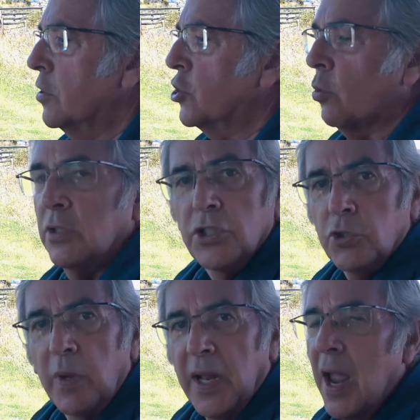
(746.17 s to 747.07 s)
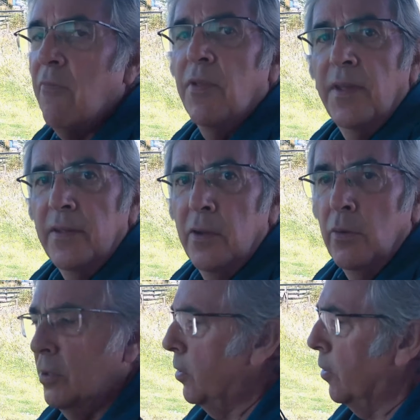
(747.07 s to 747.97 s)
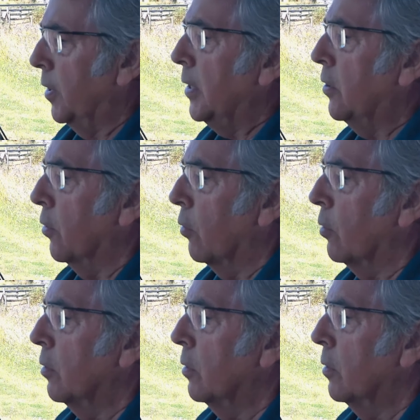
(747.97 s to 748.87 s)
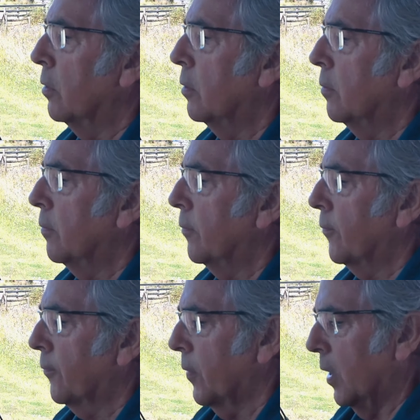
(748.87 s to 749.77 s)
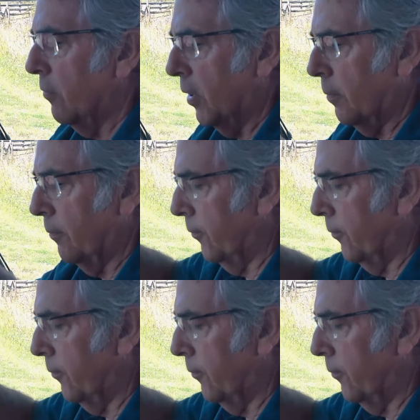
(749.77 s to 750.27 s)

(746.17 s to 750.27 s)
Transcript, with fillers: Short and sweet. Everything you, you need to know. Love it.